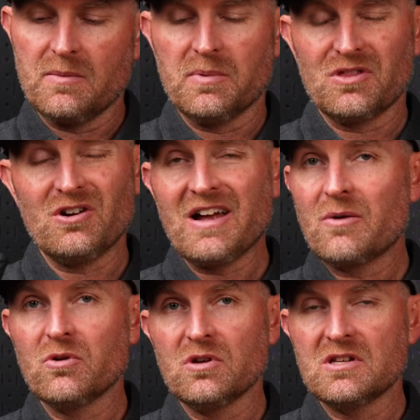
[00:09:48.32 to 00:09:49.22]
but they're
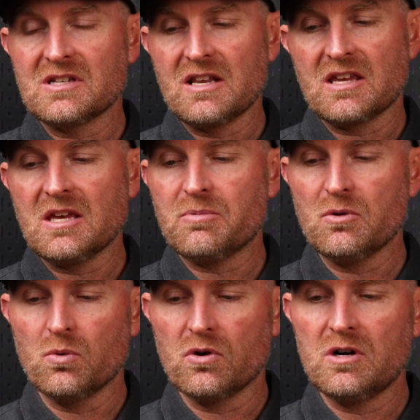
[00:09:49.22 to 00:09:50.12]
not really designed to keep
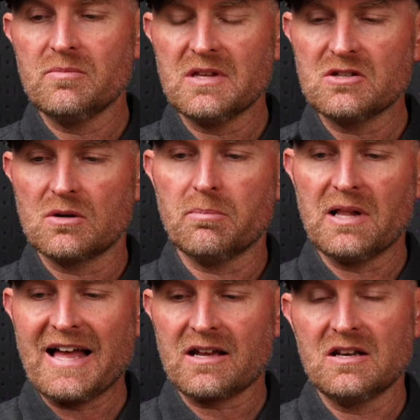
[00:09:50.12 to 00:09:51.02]
you warm. These are
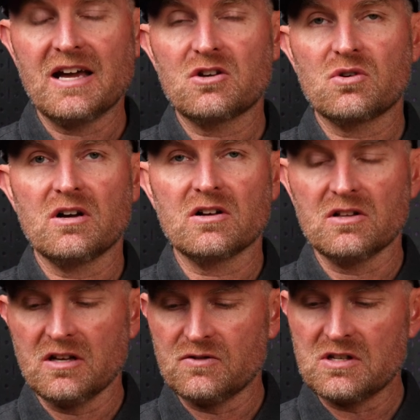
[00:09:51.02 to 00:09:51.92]
black nitrile
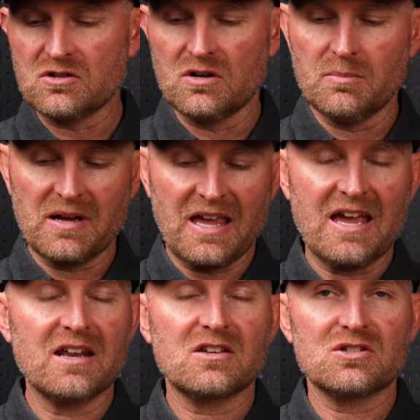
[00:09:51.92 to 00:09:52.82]
gloves. These are a
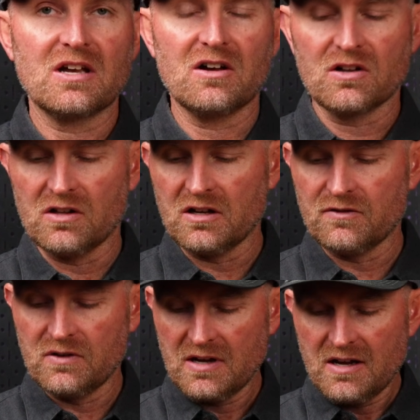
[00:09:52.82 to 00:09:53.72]
mechanic style
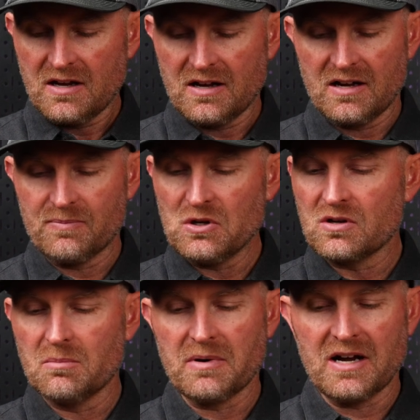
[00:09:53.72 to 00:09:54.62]
glove. You
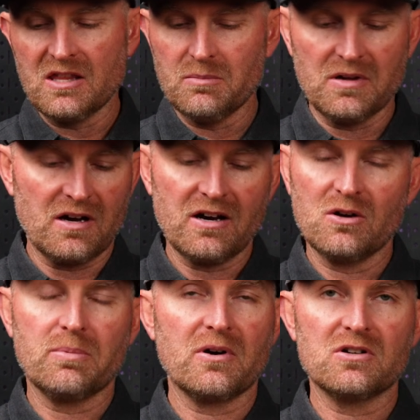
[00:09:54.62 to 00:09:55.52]
can buy them at
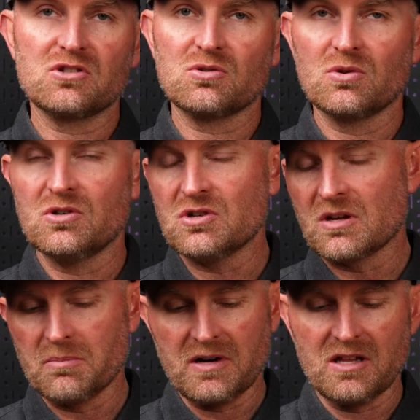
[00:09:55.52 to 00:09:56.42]
auto parts stores, you
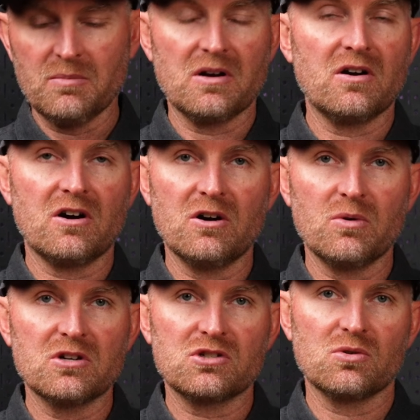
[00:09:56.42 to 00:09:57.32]
can buy them at a
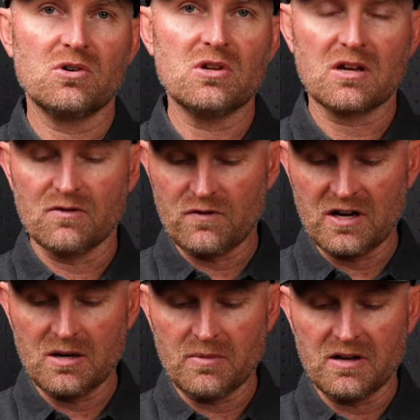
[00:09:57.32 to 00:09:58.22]
hardware store, you can
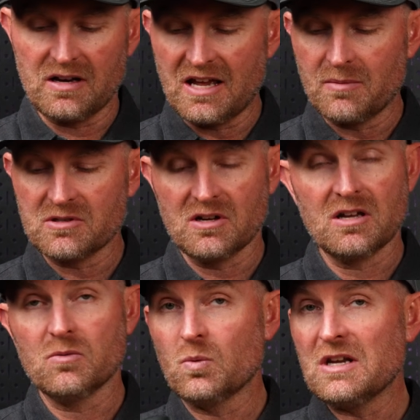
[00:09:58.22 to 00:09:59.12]
find them at
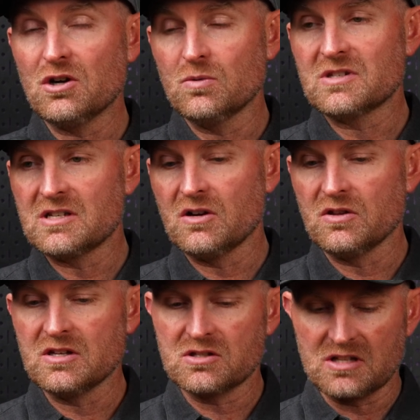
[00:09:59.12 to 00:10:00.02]
Amazon. We don't sell
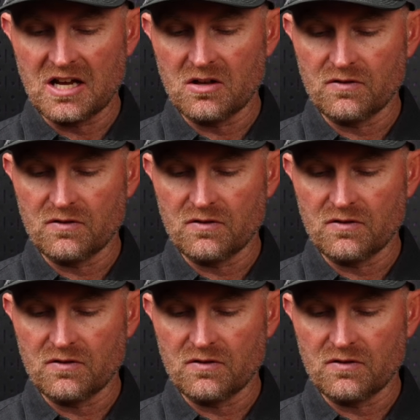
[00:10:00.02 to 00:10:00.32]
this style